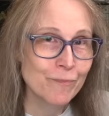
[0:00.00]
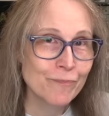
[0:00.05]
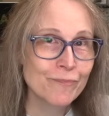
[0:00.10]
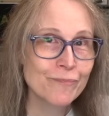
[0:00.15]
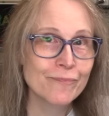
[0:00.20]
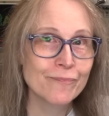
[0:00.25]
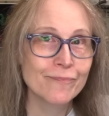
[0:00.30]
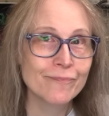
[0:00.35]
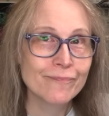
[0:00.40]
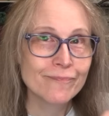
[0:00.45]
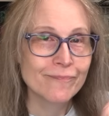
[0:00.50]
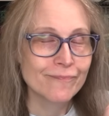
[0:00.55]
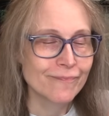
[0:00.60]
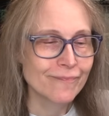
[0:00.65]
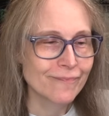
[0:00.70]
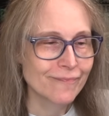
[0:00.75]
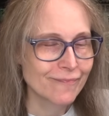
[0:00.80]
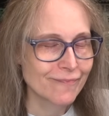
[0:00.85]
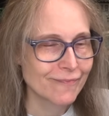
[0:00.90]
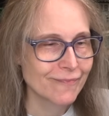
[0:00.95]

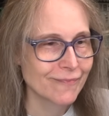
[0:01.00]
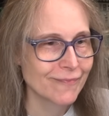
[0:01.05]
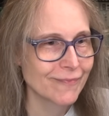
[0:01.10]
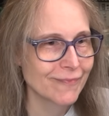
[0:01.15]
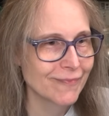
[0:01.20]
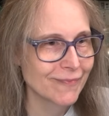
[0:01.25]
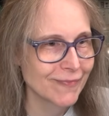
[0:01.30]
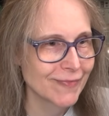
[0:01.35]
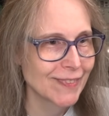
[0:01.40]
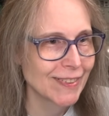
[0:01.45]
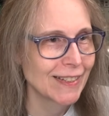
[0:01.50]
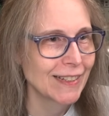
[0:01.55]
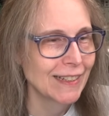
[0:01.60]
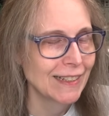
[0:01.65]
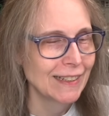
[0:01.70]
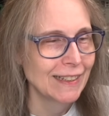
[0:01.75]
Nobody speaks.